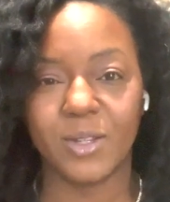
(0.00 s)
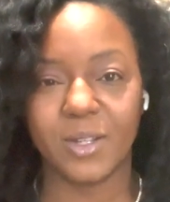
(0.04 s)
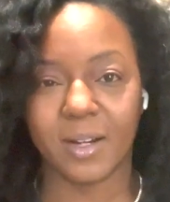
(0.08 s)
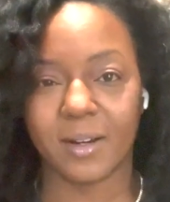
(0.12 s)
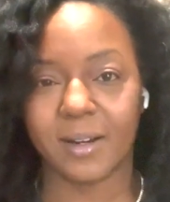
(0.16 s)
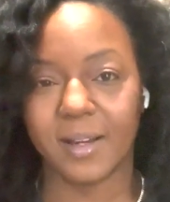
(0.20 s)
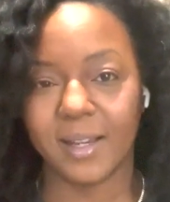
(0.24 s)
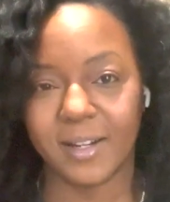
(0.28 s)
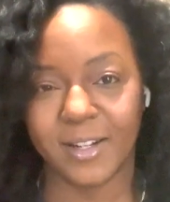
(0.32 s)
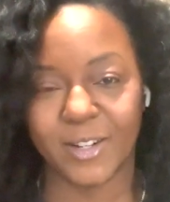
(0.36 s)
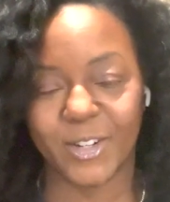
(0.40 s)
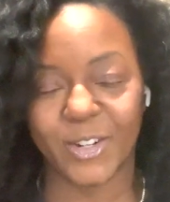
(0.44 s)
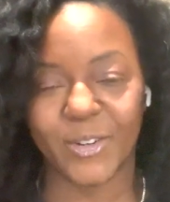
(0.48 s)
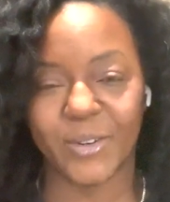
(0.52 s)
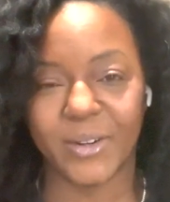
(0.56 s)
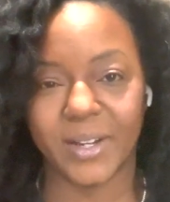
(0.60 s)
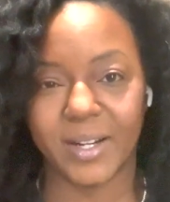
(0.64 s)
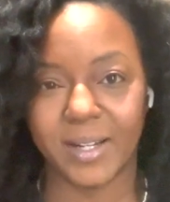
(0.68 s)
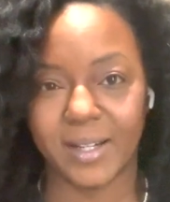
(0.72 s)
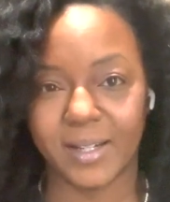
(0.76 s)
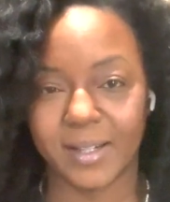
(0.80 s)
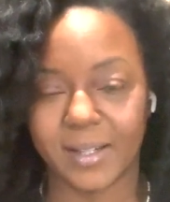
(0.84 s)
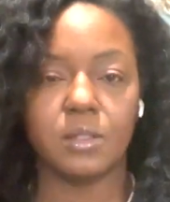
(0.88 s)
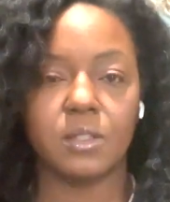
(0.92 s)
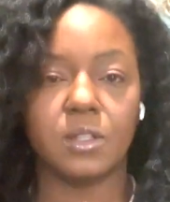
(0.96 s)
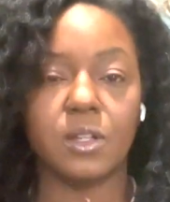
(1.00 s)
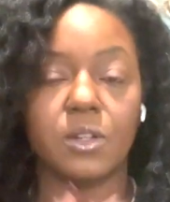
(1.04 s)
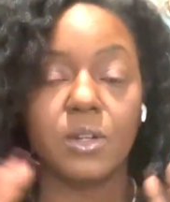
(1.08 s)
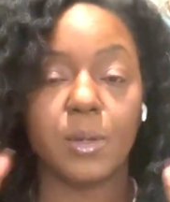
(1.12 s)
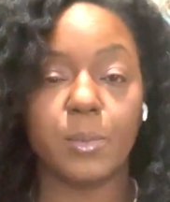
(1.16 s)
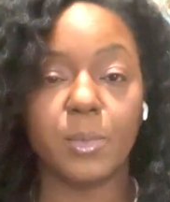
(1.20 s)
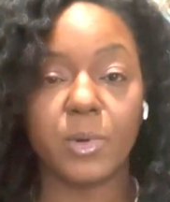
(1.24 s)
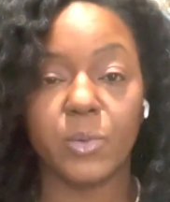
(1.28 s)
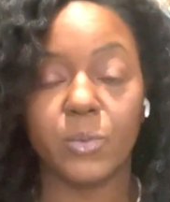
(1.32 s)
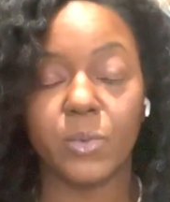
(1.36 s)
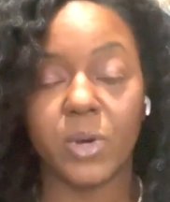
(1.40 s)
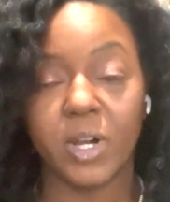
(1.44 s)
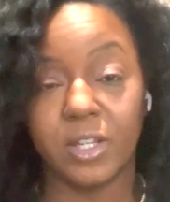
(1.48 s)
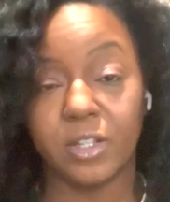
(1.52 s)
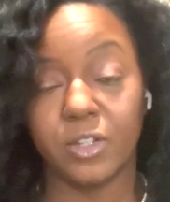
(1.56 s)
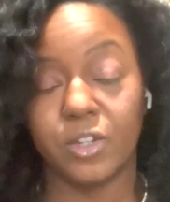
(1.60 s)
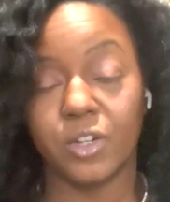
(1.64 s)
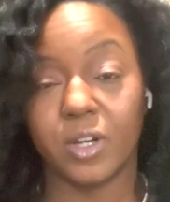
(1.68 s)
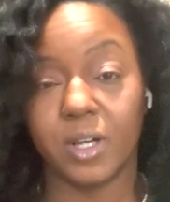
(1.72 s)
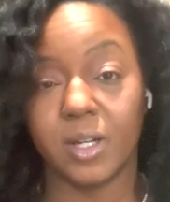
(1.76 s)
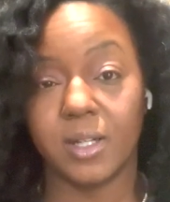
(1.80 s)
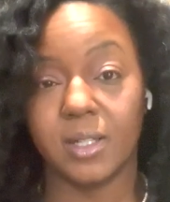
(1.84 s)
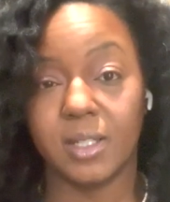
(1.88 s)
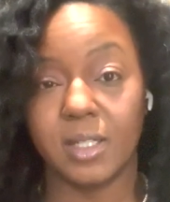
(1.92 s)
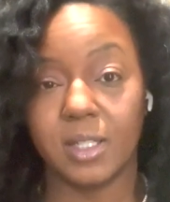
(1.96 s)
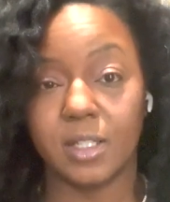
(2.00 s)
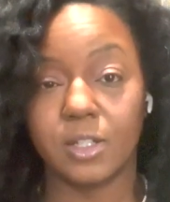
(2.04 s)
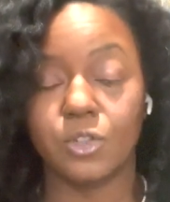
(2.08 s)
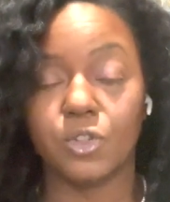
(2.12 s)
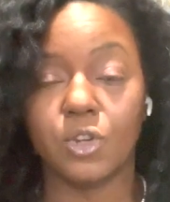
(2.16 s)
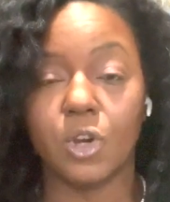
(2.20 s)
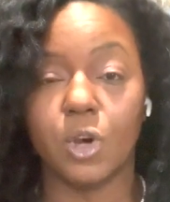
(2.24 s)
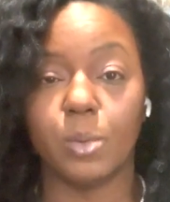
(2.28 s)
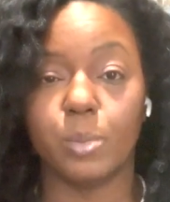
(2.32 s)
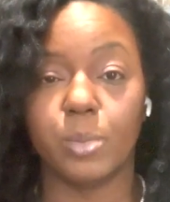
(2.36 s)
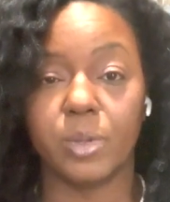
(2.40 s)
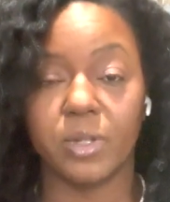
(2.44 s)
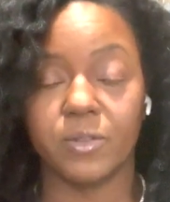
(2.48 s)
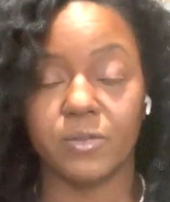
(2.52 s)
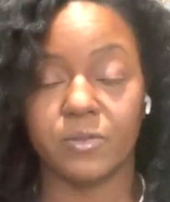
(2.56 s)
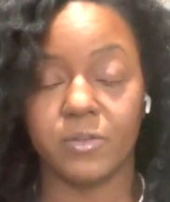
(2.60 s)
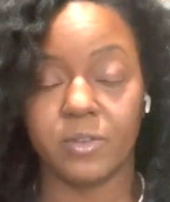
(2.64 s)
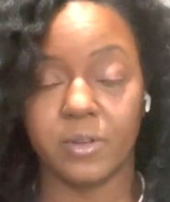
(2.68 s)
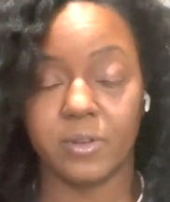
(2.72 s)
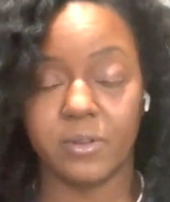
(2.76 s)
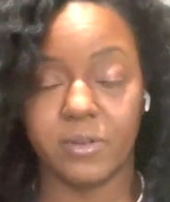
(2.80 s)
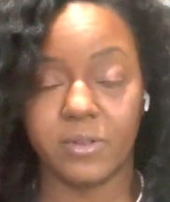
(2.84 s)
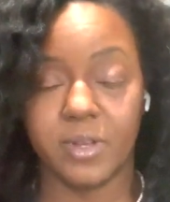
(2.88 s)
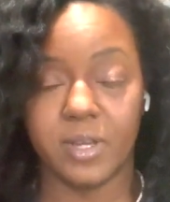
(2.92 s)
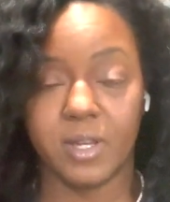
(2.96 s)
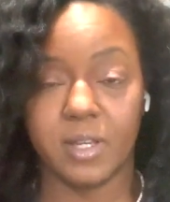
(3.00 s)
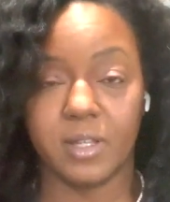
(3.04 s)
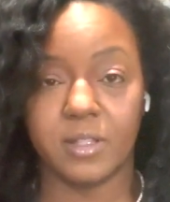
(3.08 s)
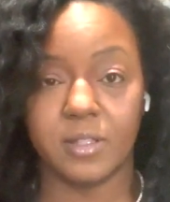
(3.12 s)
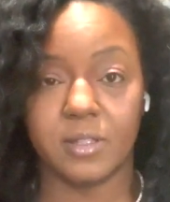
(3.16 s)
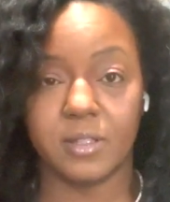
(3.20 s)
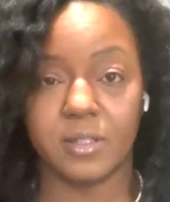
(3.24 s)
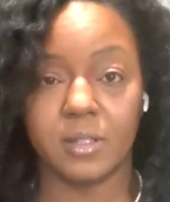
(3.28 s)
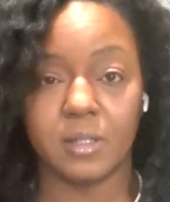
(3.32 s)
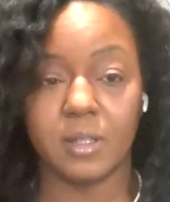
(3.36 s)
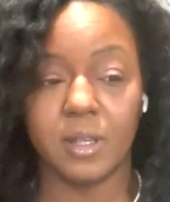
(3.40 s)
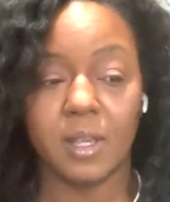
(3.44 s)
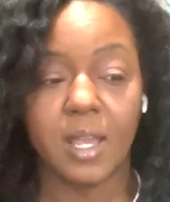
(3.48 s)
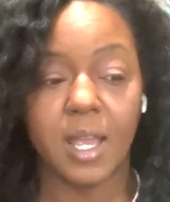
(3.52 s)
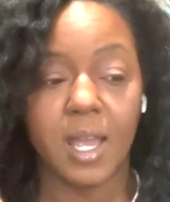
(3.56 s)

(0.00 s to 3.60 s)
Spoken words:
your inner critic. So number one, you're going to need a notebook for this.